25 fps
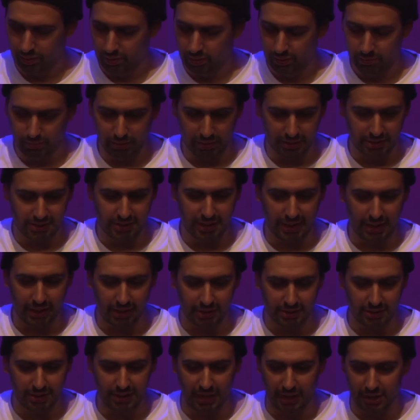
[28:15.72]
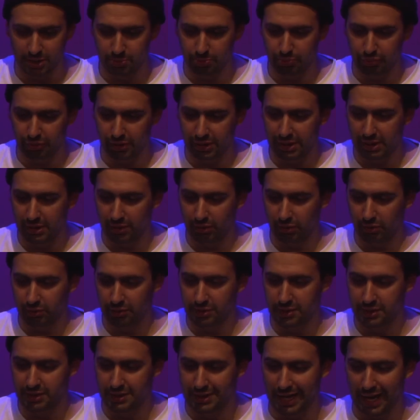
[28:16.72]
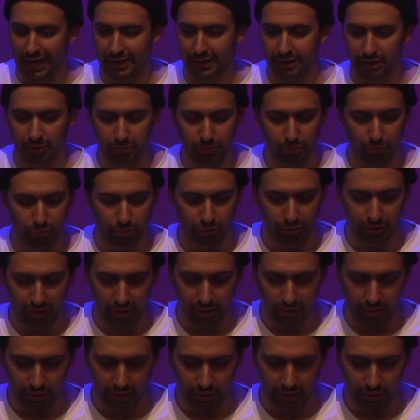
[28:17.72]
But it sounds pretty static and boring.